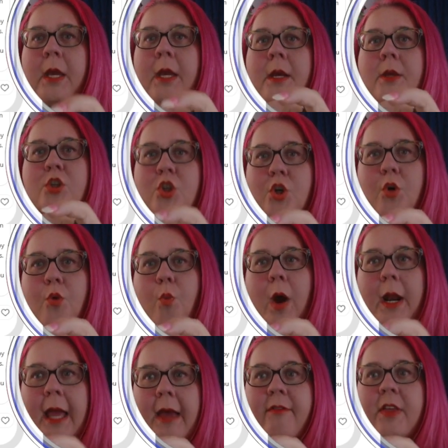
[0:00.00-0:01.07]
to
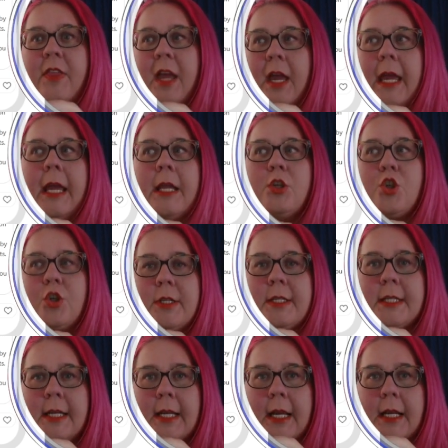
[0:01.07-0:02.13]
whatever they're
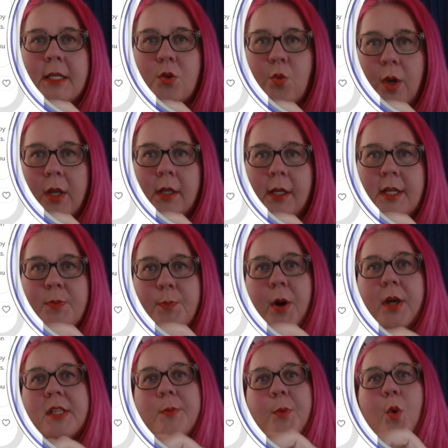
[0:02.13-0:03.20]
interested in as quickly as
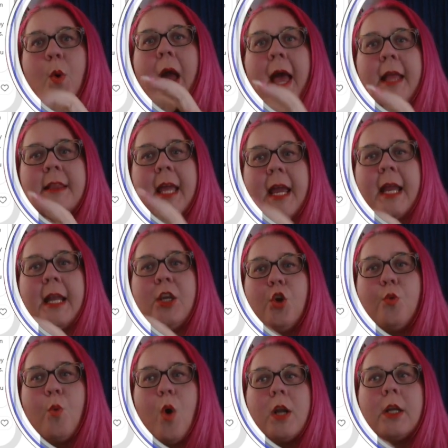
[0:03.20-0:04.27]
possible, and then
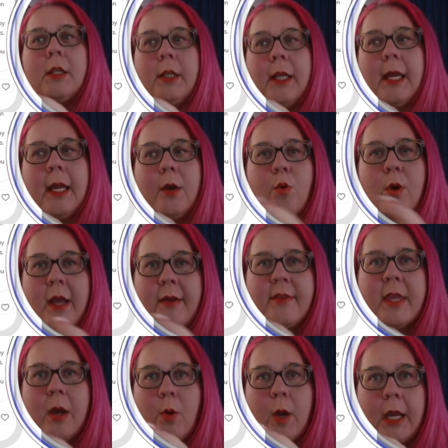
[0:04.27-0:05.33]
you want to link whatever
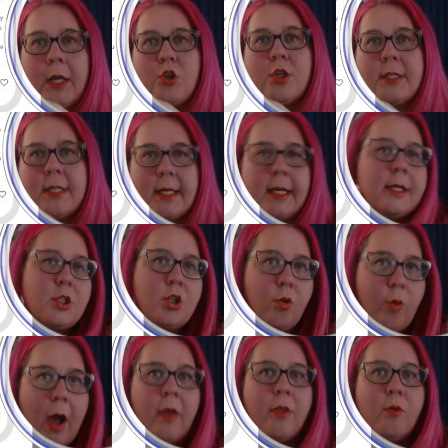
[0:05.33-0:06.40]
they were interested in
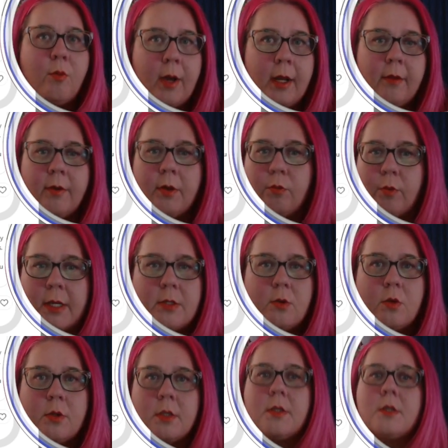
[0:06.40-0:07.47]
to other relevant
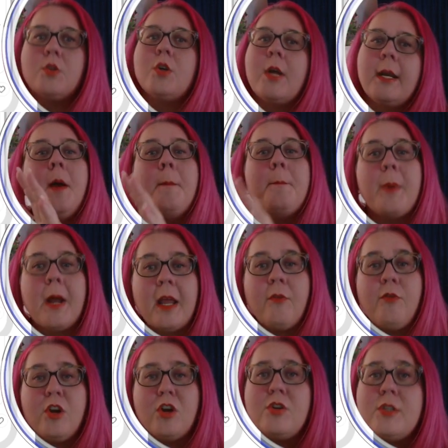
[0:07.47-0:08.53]
resources and training. But
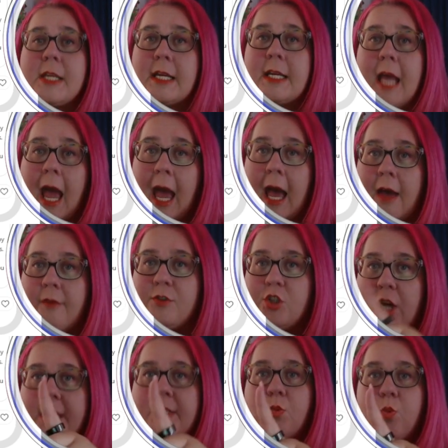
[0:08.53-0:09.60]
if you did have
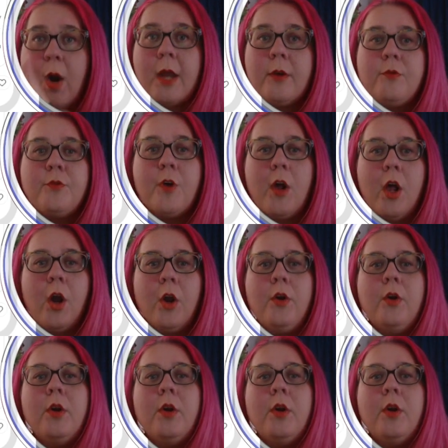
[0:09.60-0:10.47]
just one follow,